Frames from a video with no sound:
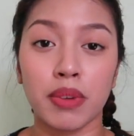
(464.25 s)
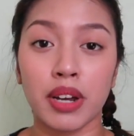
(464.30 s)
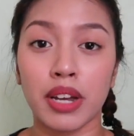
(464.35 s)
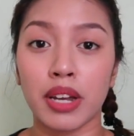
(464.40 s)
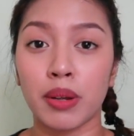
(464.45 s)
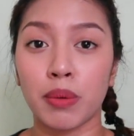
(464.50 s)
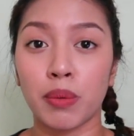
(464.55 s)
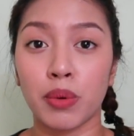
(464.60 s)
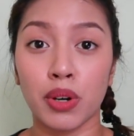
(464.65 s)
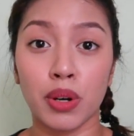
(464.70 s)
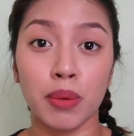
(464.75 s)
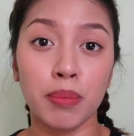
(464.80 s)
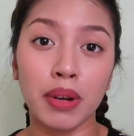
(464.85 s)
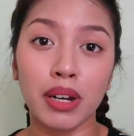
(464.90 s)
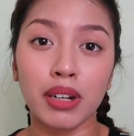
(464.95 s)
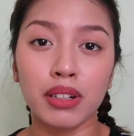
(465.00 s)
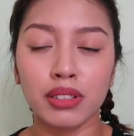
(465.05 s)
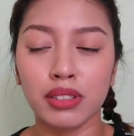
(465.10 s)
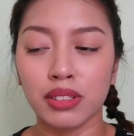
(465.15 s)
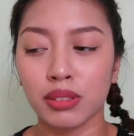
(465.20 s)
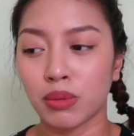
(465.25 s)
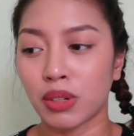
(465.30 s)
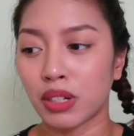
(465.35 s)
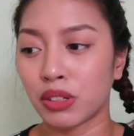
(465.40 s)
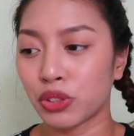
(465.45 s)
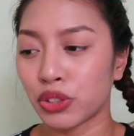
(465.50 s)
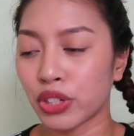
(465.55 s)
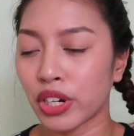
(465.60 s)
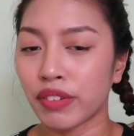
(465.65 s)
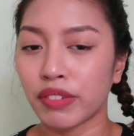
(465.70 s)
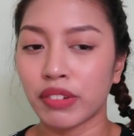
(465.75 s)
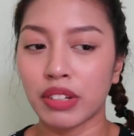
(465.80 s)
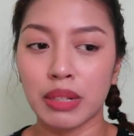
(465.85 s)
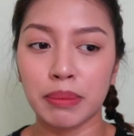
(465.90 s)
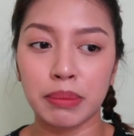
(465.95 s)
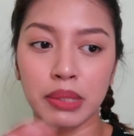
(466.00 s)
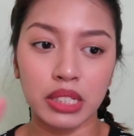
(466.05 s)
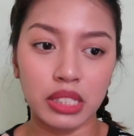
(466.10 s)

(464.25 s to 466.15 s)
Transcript: my whereabouts while traveling.